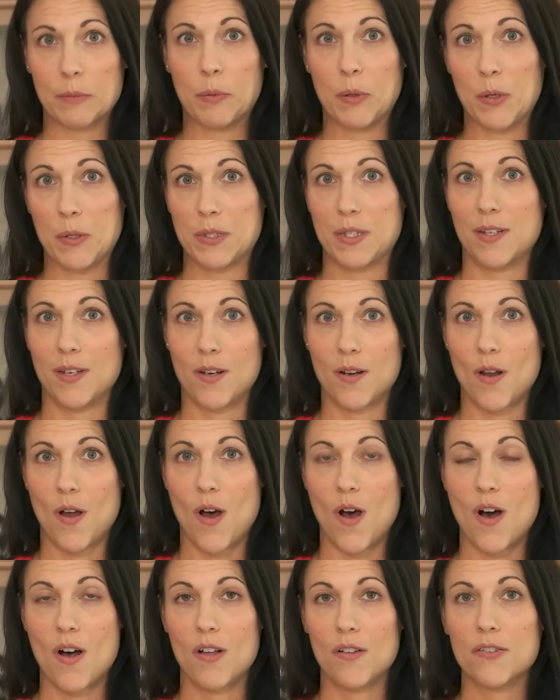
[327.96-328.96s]
person at
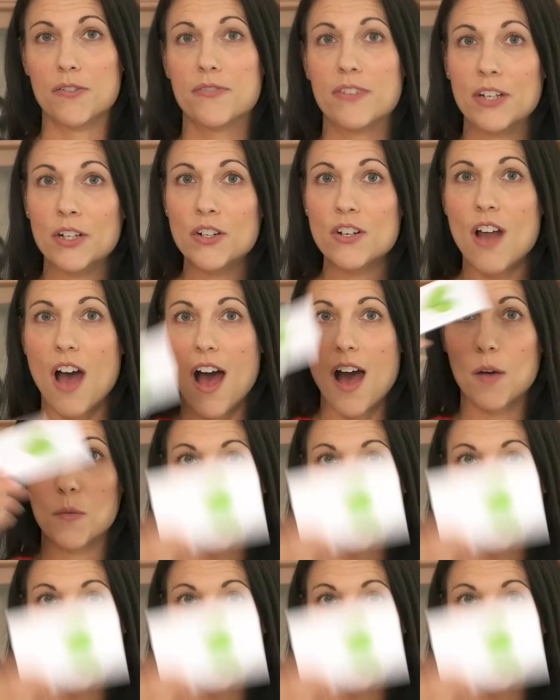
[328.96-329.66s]
all, fear not.